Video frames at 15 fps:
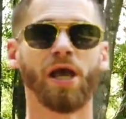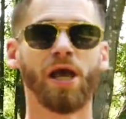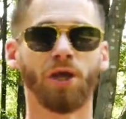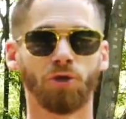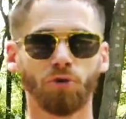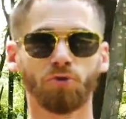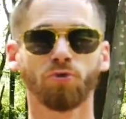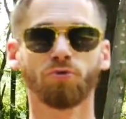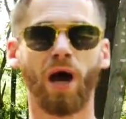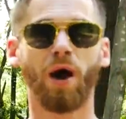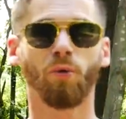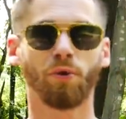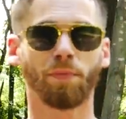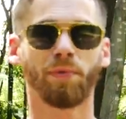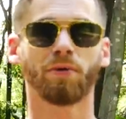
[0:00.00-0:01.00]
you do not
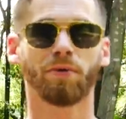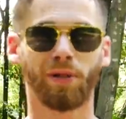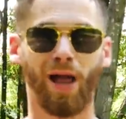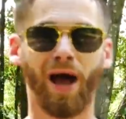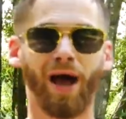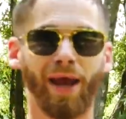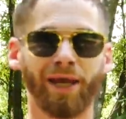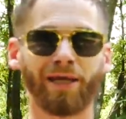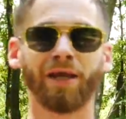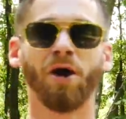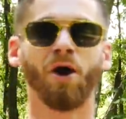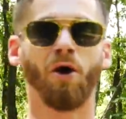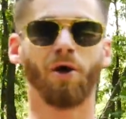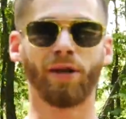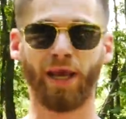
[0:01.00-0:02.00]
want to be relying
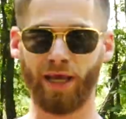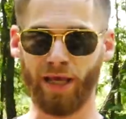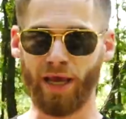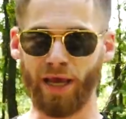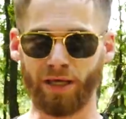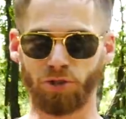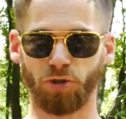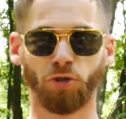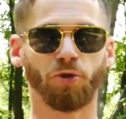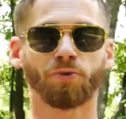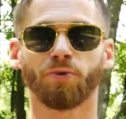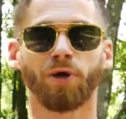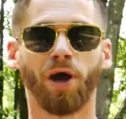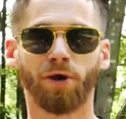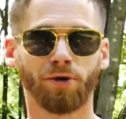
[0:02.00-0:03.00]
on a
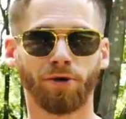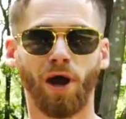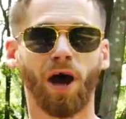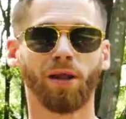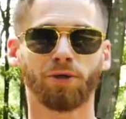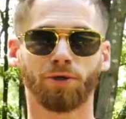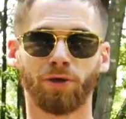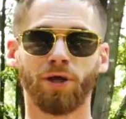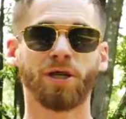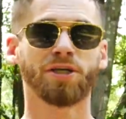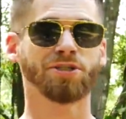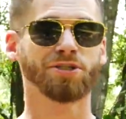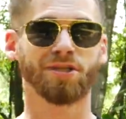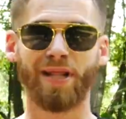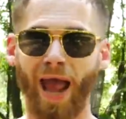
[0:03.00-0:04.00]
$200–300
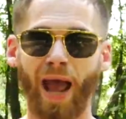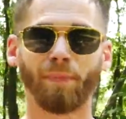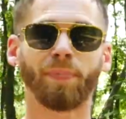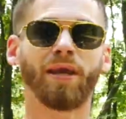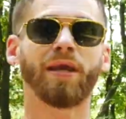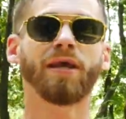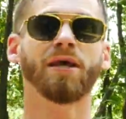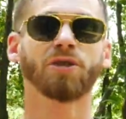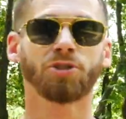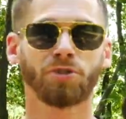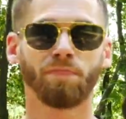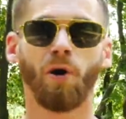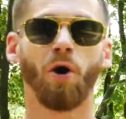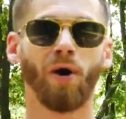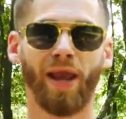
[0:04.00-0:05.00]
snappy
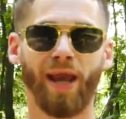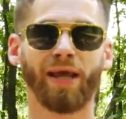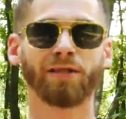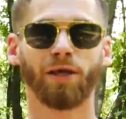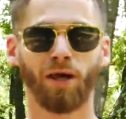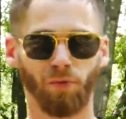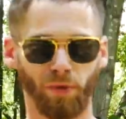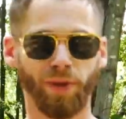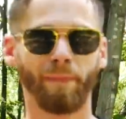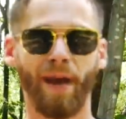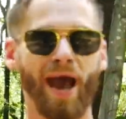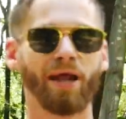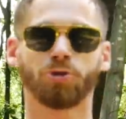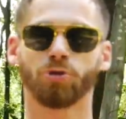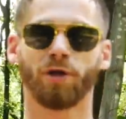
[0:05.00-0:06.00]
small handgun with a
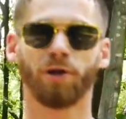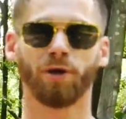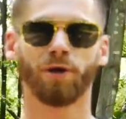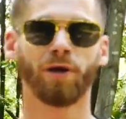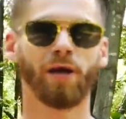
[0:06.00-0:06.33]
bad trigger.